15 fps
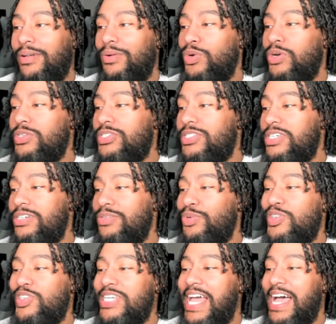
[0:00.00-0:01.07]
We'll see.
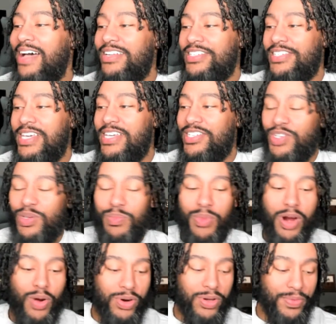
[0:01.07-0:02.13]
We'll see how this hits
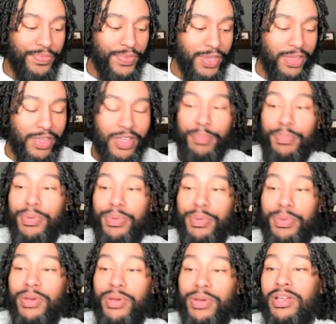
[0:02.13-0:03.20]
tomorrow.
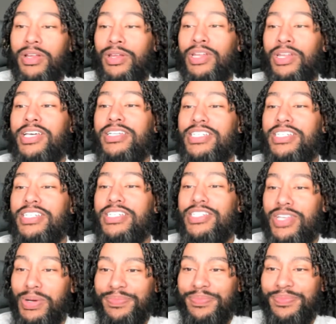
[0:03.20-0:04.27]
But look
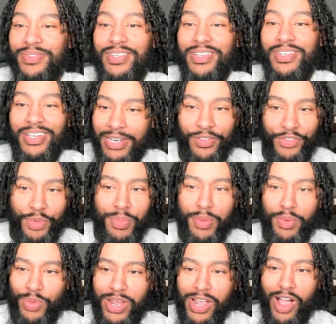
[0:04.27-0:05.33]
at this though.
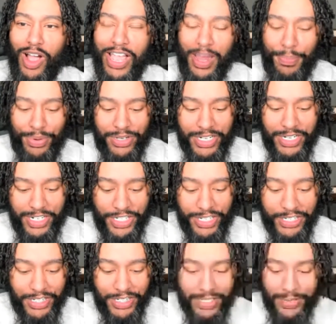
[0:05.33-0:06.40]
Now, remember,
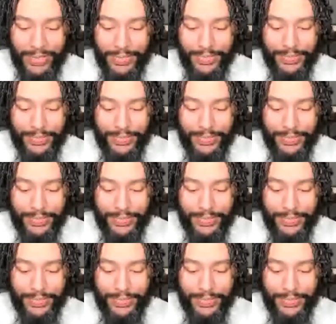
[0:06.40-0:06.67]
we all had